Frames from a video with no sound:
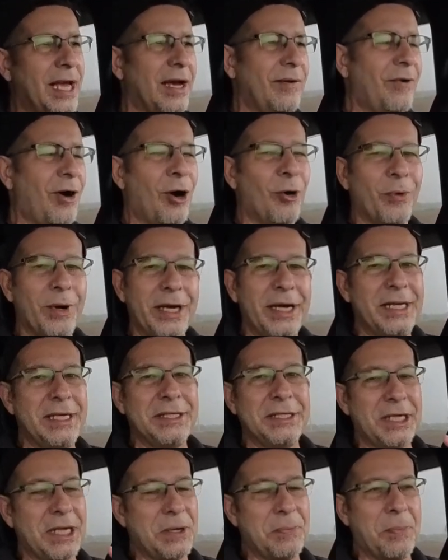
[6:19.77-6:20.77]
I've already
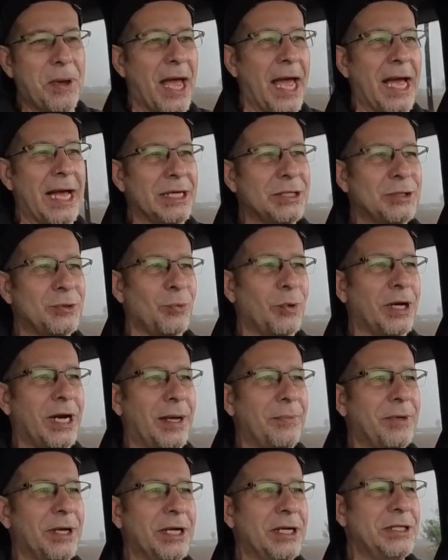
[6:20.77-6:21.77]
debadged what
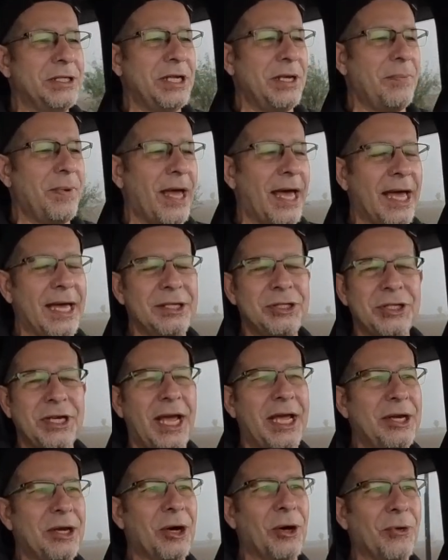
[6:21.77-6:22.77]
I'm going to debadge, and
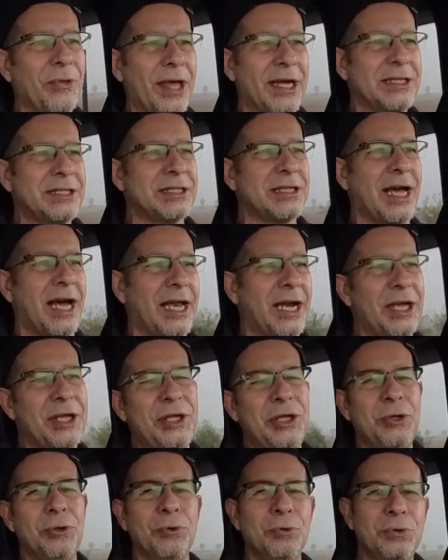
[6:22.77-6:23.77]
I know that's not a
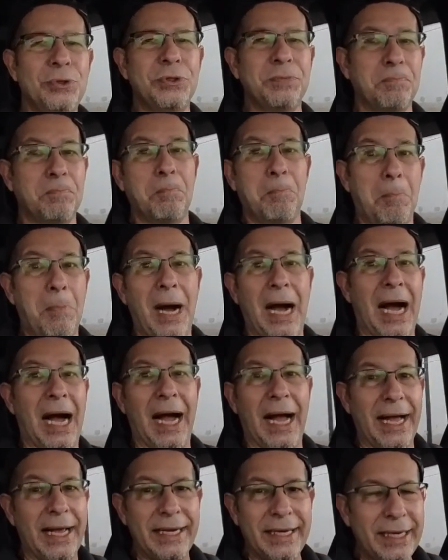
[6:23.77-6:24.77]
huge
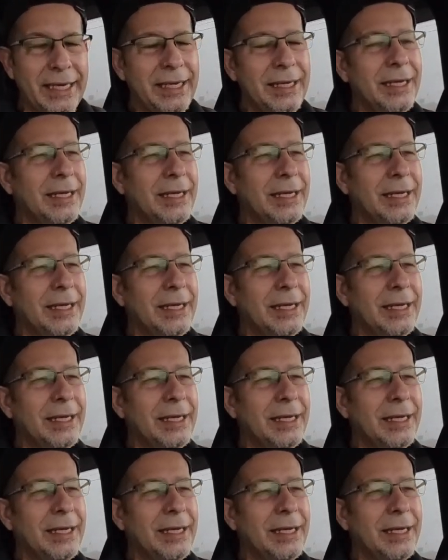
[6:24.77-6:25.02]
mod,